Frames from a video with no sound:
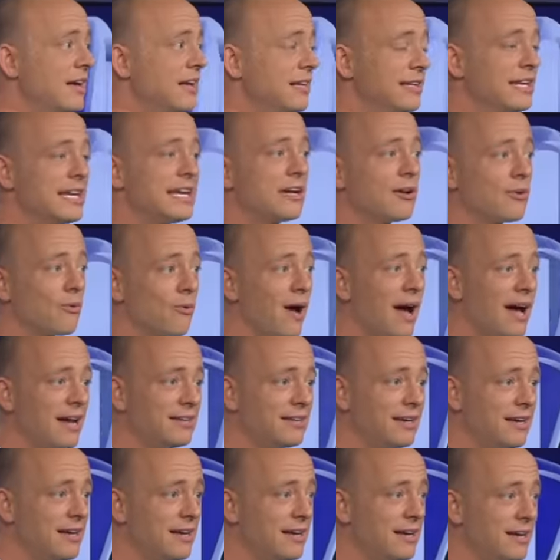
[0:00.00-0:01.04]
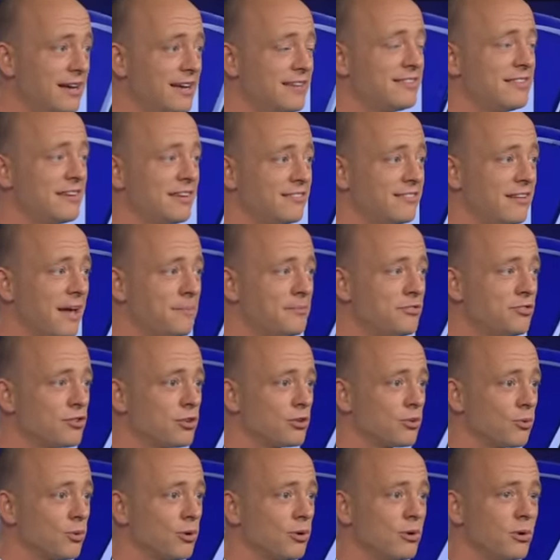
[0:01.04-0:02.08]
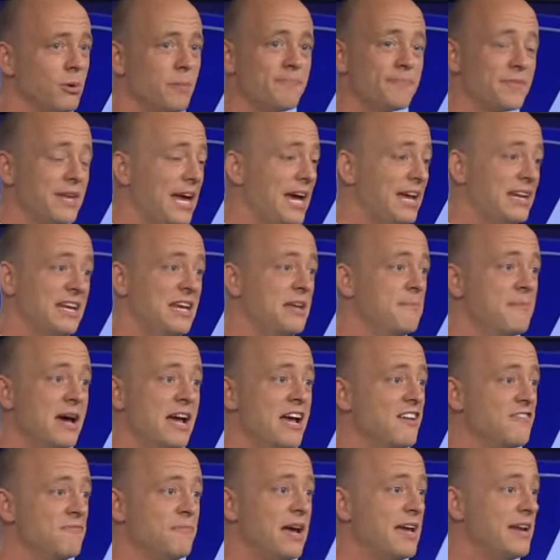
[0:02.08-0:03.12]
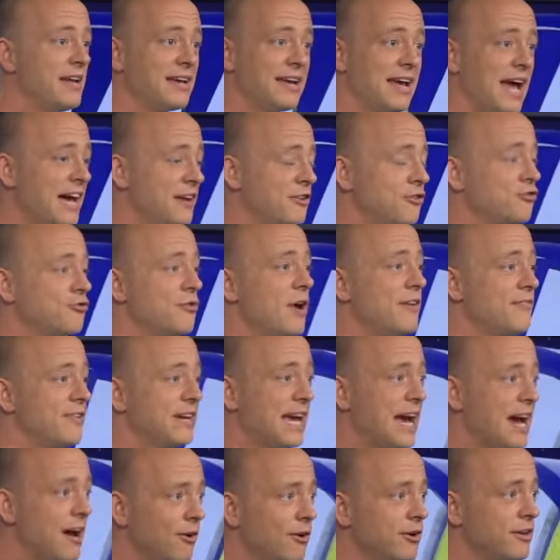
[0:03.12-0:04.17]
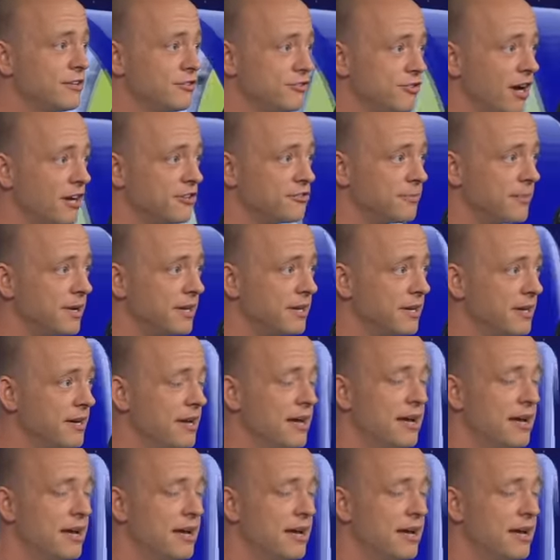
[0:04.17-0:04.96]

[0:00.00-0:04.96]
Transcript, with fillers: Lincoln Riley is the exception to the rule, and he may have made a catastrophic error in judgment.